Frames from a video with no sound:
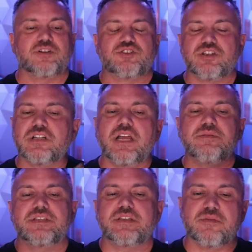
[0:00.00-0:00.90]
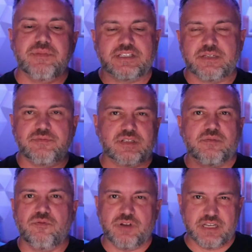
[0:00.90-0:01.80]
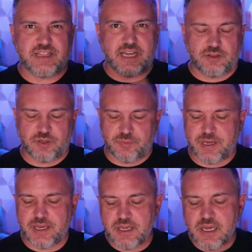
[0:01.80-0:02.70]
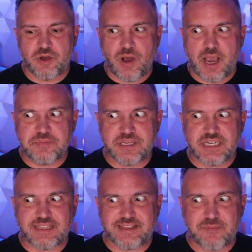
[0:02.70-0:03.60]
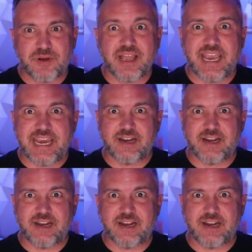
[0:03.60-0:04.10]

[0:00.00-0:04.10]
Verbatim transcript: Because she claims that they were mixed in with something. We'll get to that in a little bit. So I'm thinking they probably